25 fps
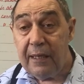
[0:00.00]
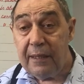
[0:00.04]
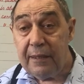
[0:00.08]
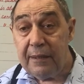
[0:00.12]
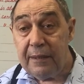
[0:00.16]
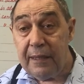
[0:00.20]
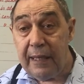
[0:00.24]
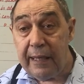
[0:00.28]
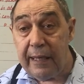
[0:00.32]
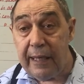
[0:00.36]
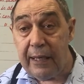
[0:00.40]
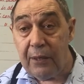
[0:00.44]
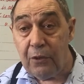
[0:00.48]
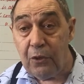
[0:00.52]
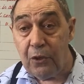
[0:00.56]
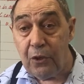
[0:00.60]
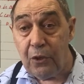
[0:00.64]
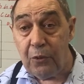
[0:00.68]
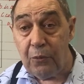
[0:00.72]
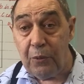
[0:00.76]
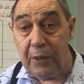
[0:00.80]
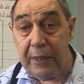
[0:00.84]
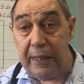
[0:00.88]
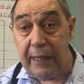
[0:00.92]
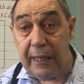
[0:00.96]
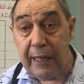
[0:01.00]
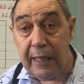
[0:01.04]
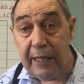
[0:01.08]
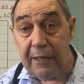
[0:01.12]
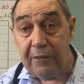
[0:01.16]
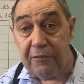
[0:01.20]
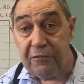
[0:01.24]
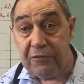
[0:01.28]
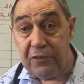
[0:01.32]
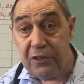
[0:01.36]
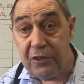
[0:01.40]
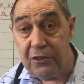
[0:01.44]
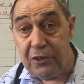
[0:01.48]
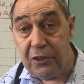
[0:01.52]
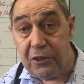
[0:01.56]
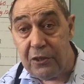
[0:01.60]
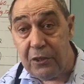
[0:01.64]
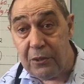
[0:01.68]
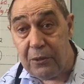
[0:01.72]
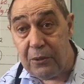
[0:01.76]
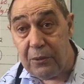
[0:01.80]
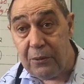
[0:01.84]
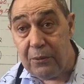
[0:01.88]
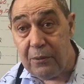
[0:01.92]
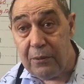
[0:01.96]
Now all we have to
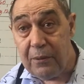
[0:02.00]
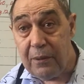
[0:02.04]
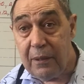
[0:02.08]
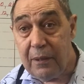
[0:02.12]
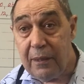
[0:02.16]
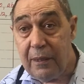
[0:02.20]
do